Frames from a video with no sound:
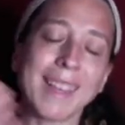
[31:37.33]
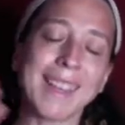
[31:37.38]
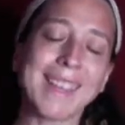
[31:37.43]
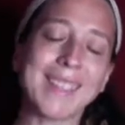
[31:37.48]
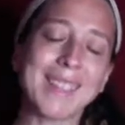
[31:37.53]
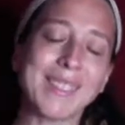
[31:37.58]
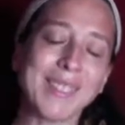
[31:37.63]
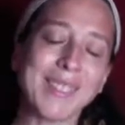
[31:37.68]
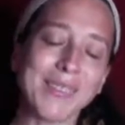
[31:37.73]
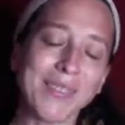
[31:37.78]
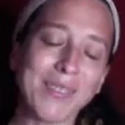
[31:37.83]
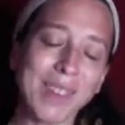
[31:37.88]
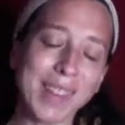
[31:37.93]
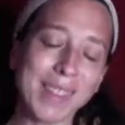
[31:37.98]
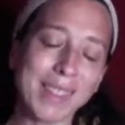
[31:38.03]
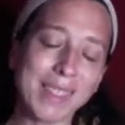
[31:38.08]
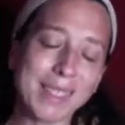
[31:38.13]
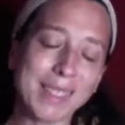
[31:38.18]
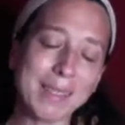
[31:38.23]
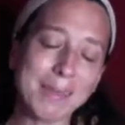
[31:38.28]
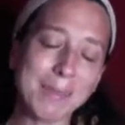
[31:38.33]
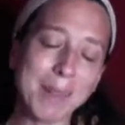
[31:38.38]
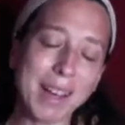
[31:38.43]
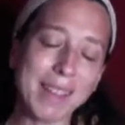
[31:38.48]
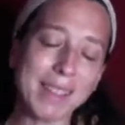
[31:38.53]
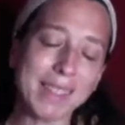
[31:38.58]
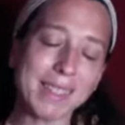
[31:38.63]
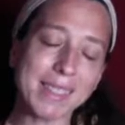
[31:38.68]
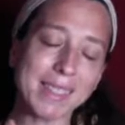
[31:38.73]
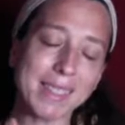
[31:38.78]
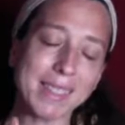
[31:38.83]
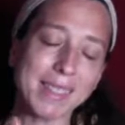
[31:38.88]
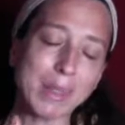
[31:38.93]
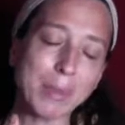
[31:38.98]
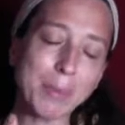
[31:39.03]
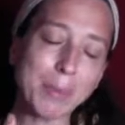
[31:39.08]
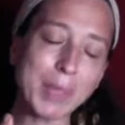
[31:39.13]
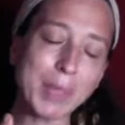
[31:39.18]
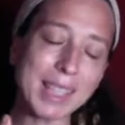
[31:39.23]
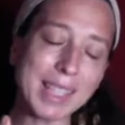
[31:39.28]
And you can find the smiles and
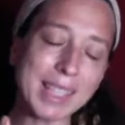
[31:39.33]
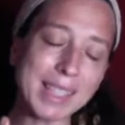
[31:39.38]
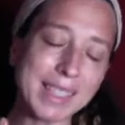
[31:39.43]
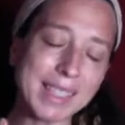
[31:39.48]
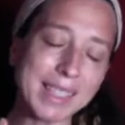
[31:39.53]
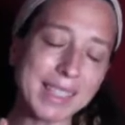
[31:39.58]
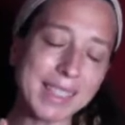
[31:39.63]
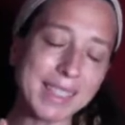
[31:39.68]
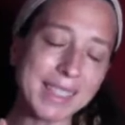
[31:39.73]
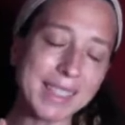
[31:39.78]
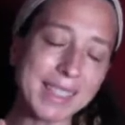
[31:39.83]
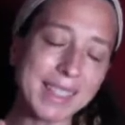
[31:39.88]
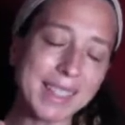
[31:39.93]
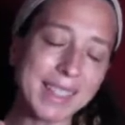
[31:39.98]
the peace